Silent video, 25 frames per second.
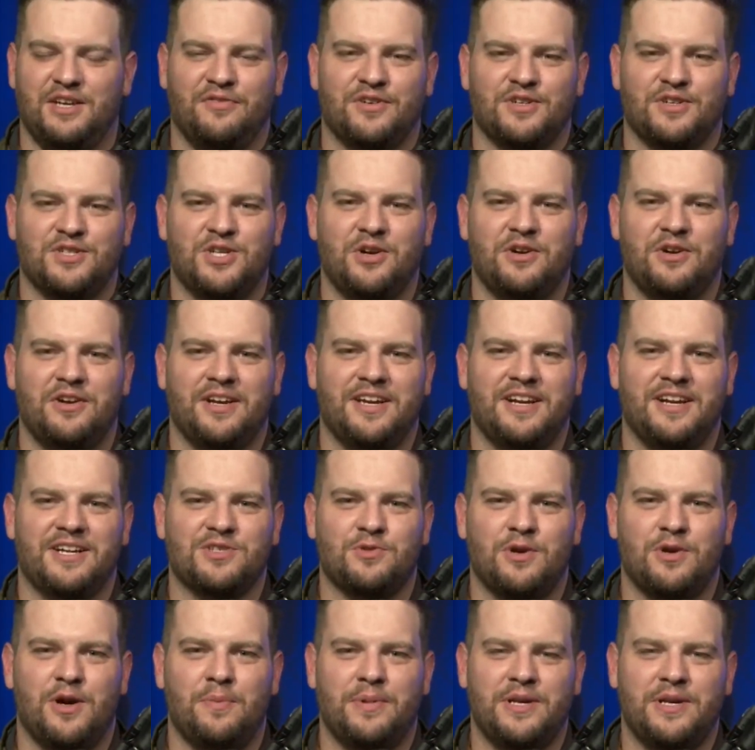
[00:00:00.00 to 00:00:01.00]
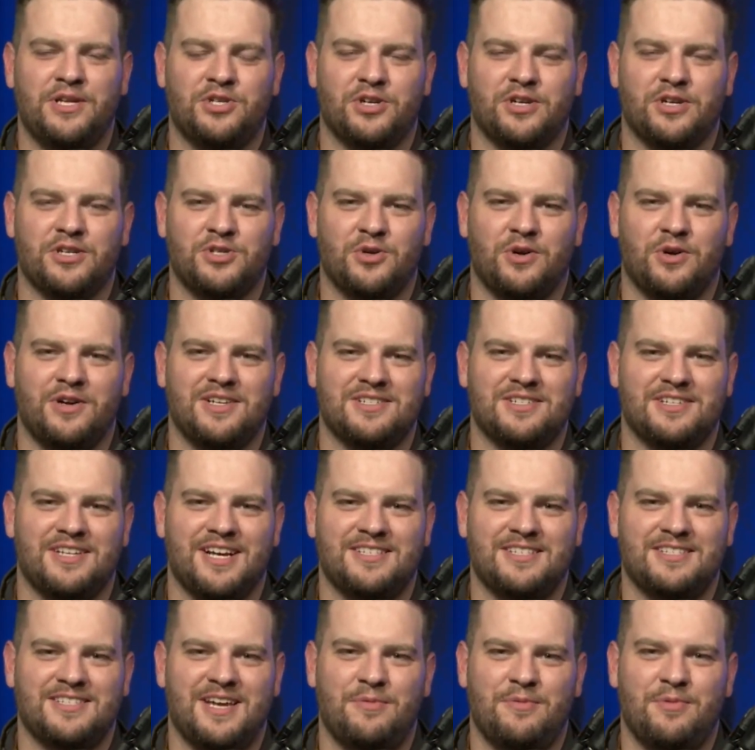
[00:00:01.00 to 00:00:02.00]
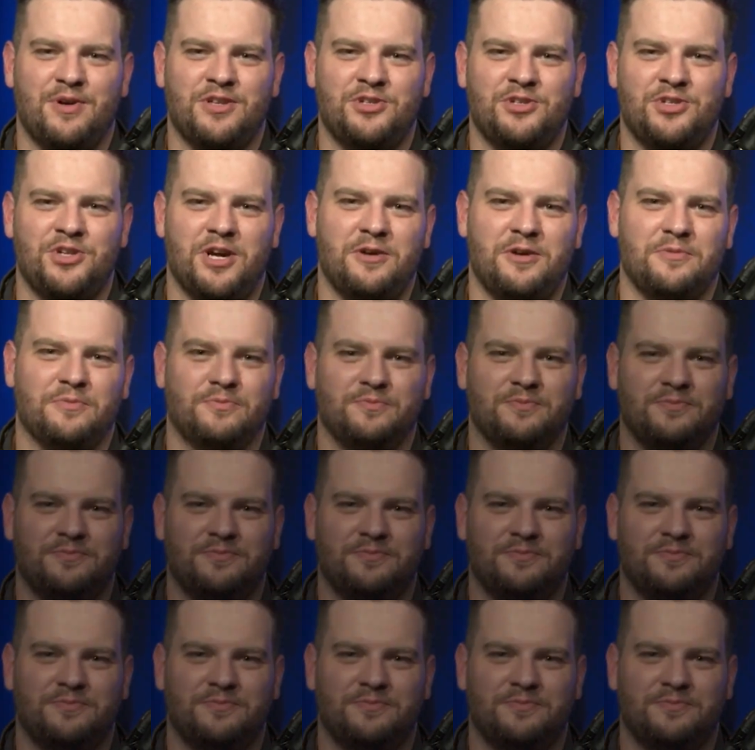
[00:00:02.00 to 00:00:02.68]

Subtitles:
you for tuning in as well. Be sure to join us next time on the show.